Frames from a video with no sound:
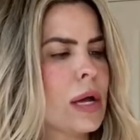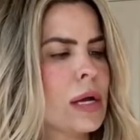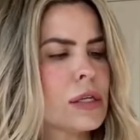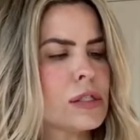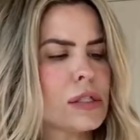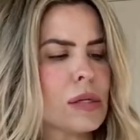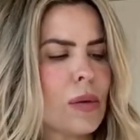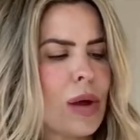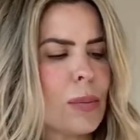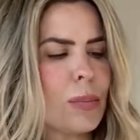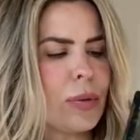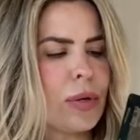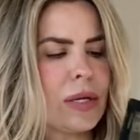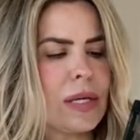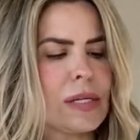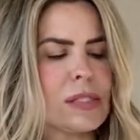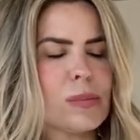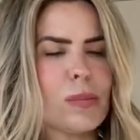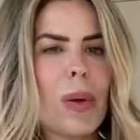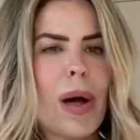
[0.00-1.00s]
So I put
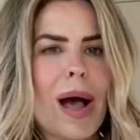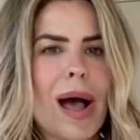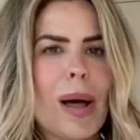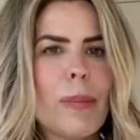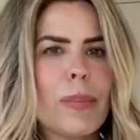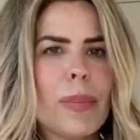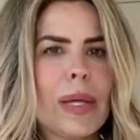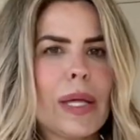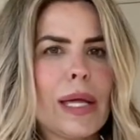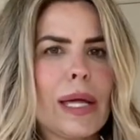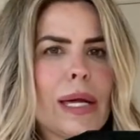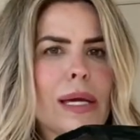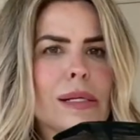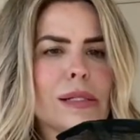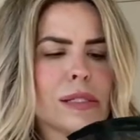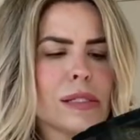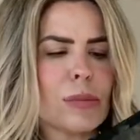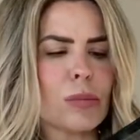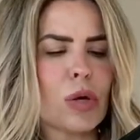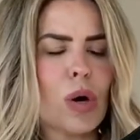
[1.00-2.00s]
his Pop-It,
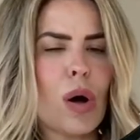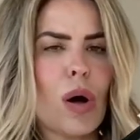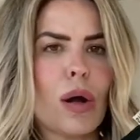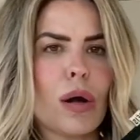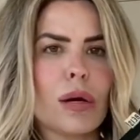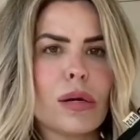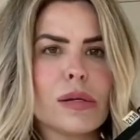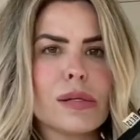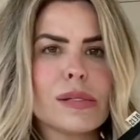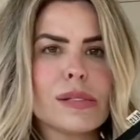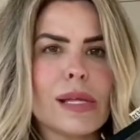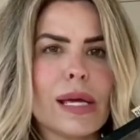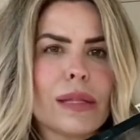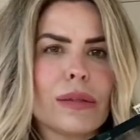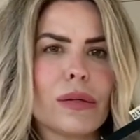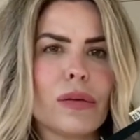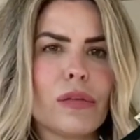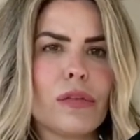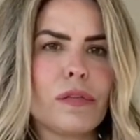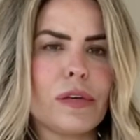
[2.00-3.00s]
some cars, like
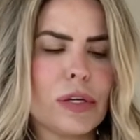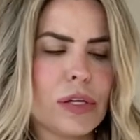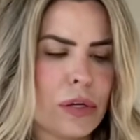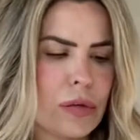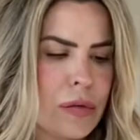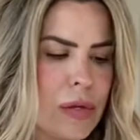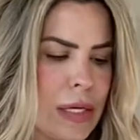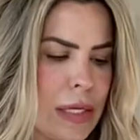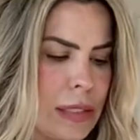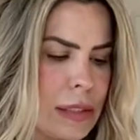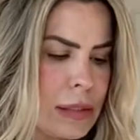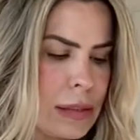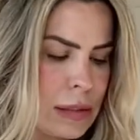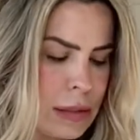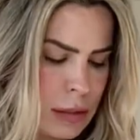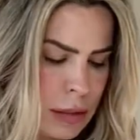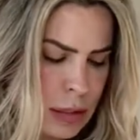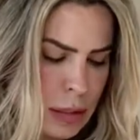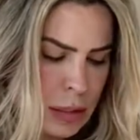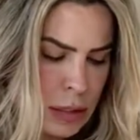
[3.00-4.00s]
little
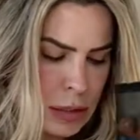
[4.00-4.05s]
figurines,